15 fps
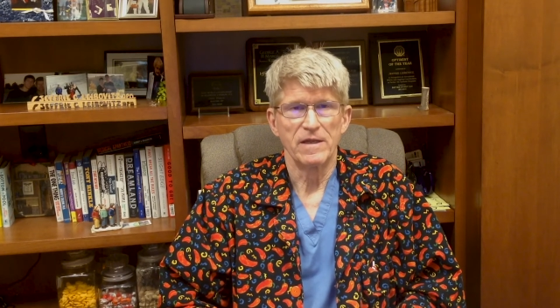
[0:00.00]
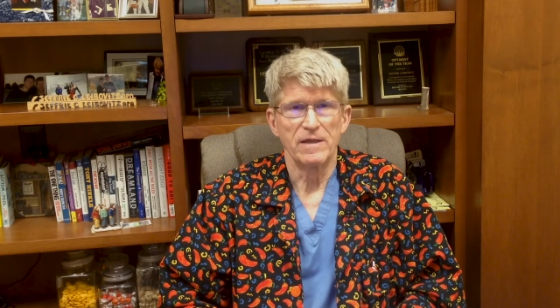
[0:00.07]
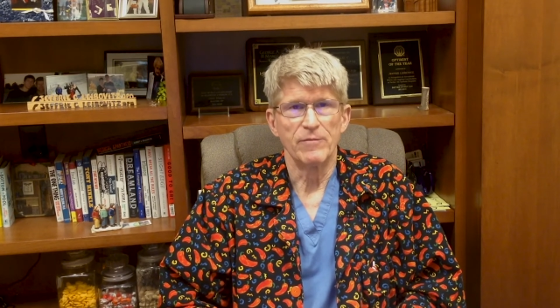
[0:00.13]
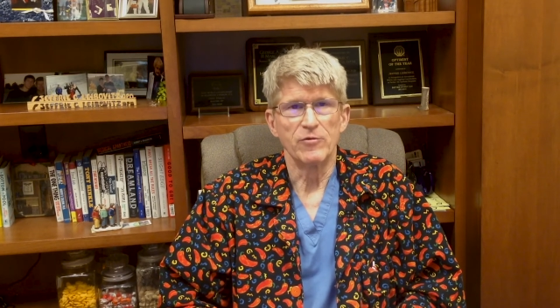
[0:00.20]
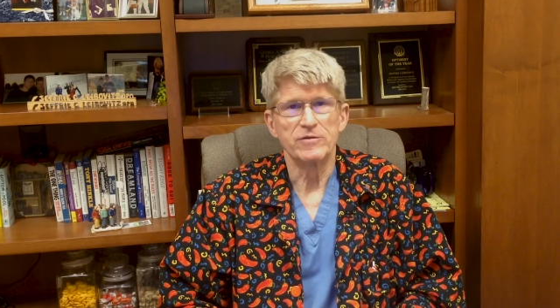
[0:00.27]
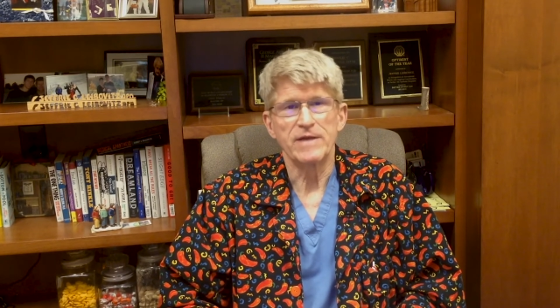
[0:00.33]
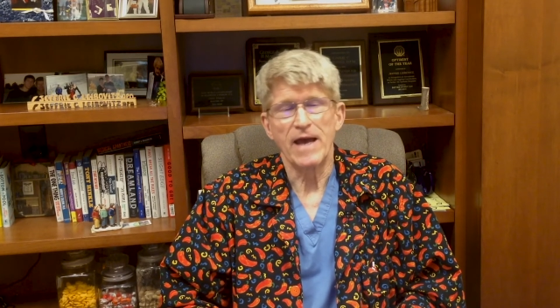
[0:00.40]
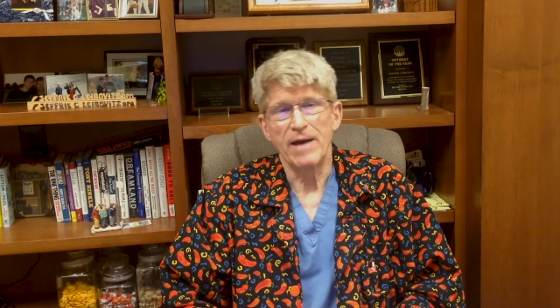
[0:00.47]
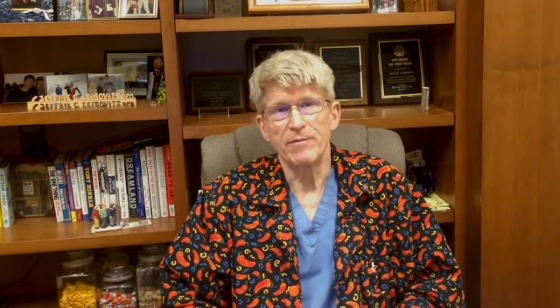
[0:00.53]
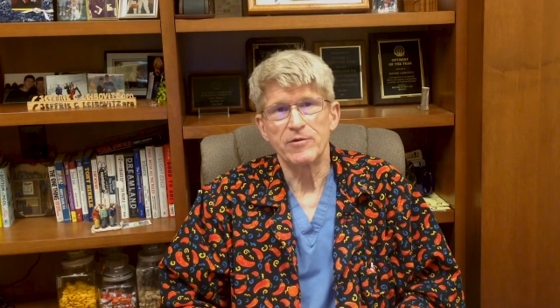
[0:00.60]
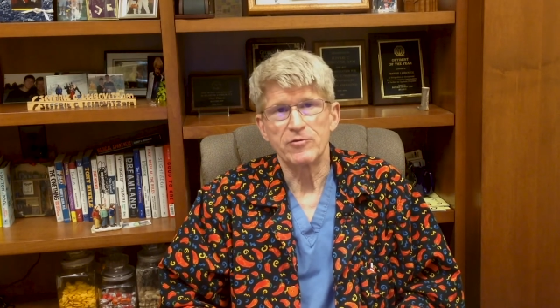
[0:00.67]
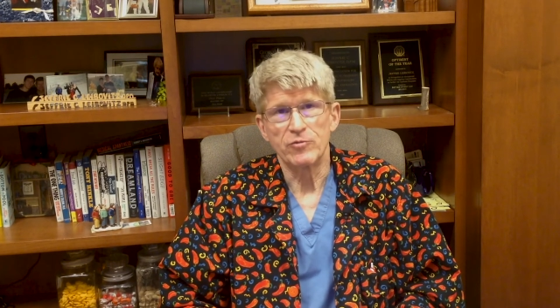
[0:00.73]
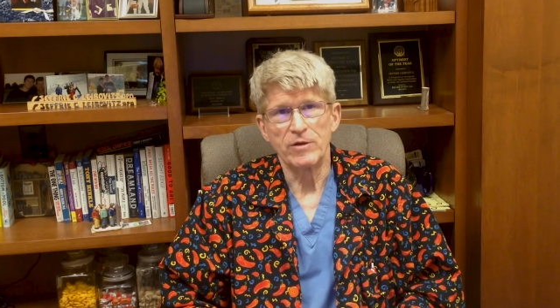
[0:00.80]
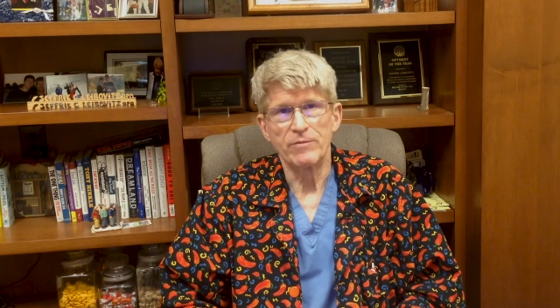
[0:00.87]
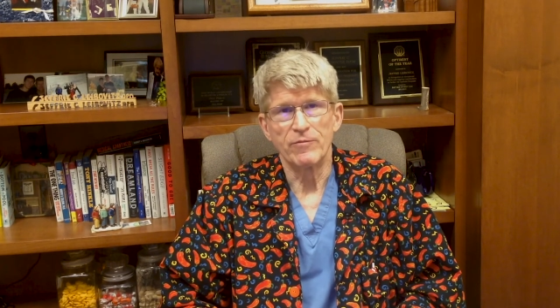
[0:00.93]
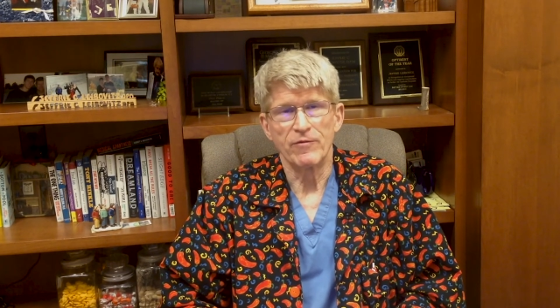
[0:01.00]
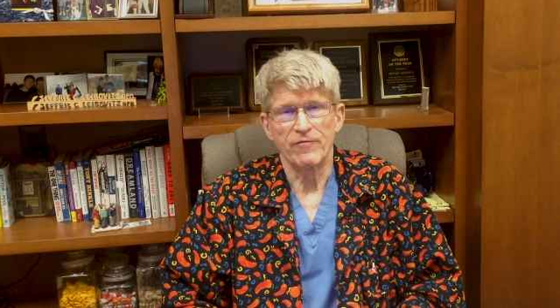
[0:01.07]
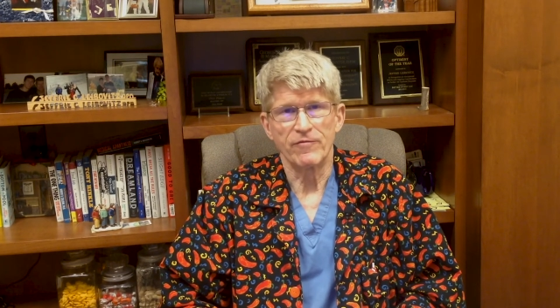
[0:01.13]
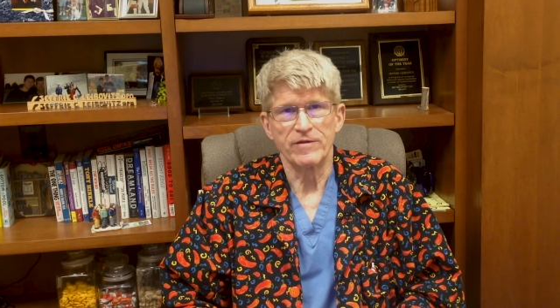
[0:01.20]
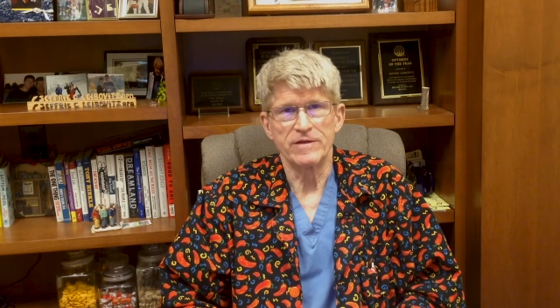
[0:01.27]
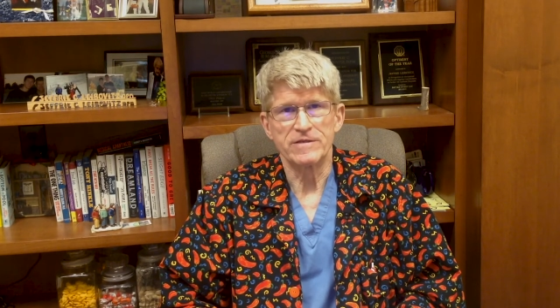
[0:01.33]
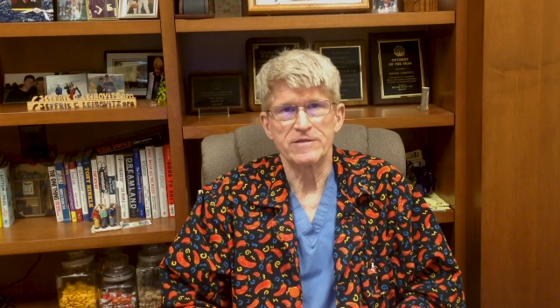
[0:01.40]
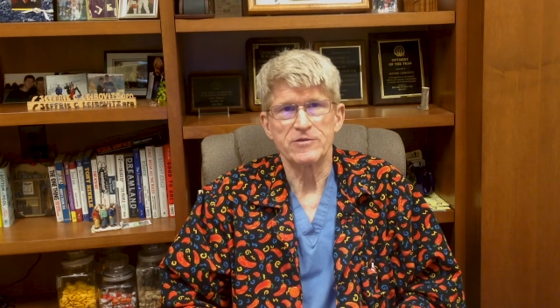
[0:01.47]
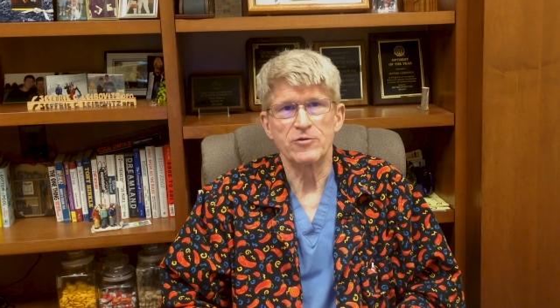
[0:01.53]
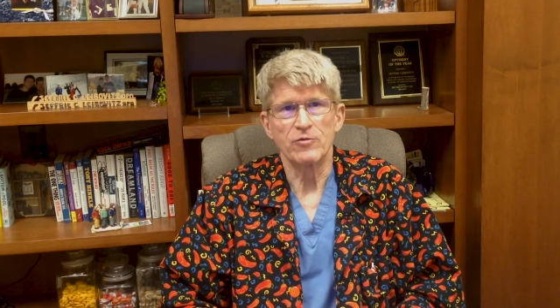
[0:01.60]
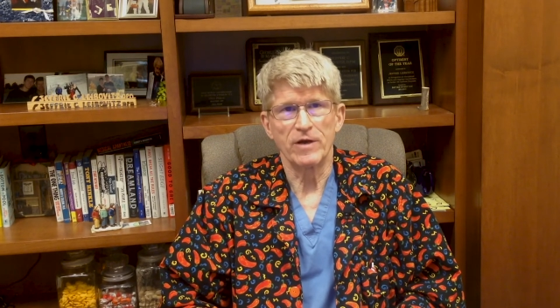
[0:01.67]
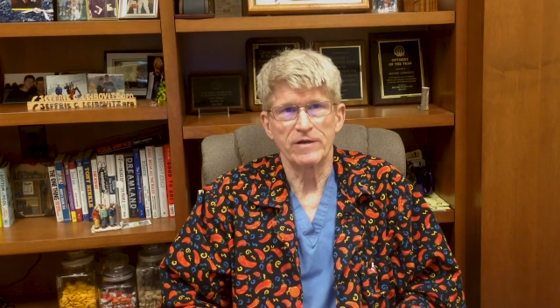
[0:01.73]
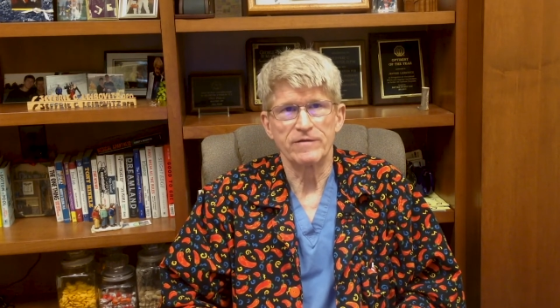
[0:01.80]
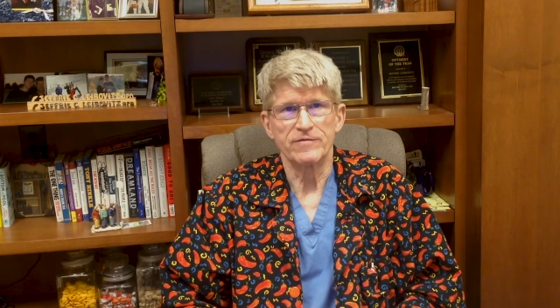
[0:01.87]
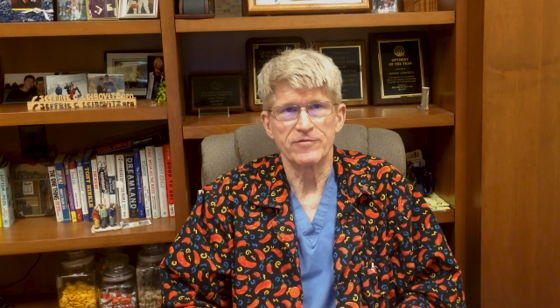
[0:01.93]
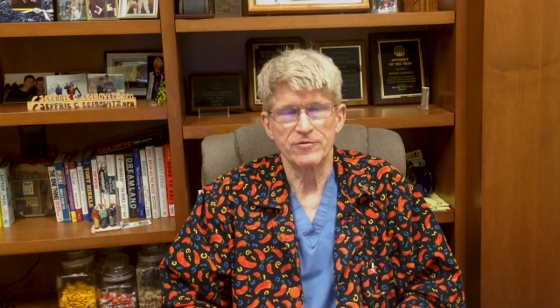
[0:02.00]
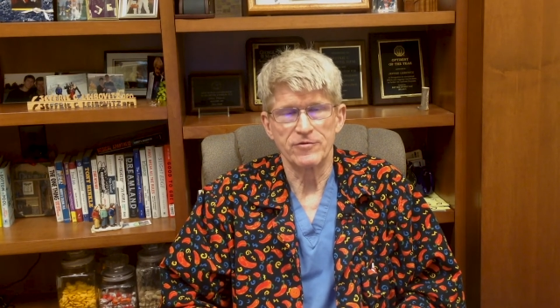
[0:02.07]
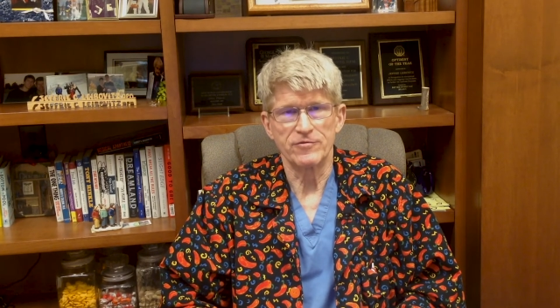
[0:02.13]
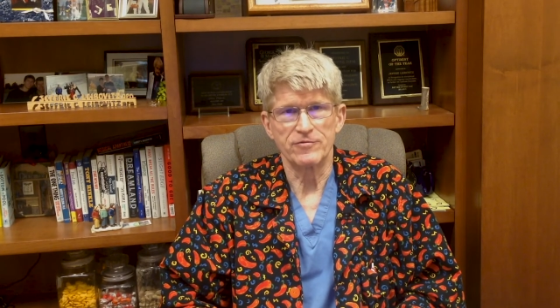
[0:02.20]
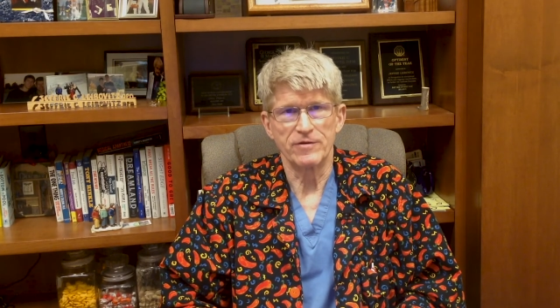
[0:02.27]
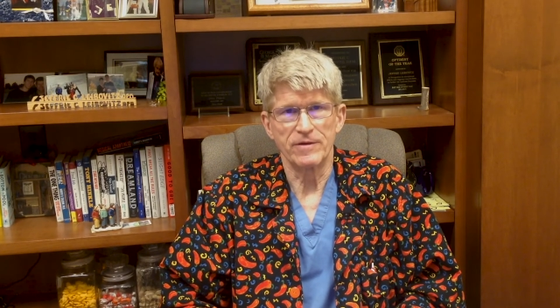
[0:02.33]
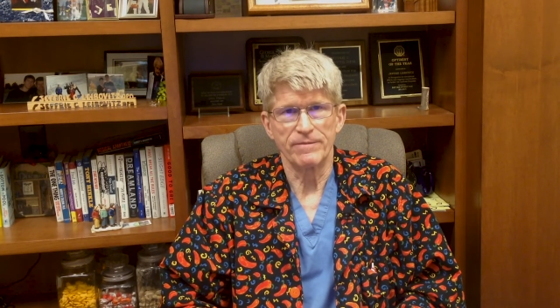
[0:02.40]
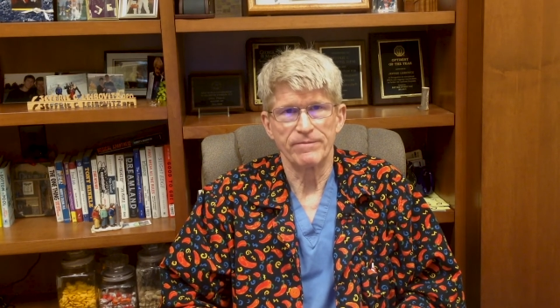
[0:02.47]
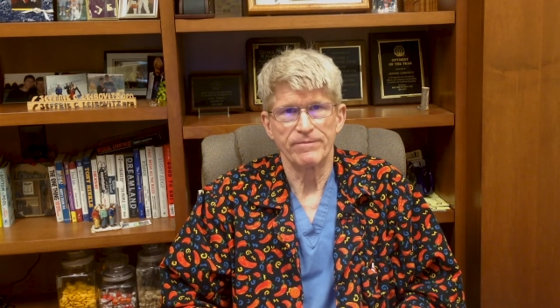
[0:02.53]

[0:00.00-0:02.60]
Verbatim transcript: The most common treatment for this is corrective surgery.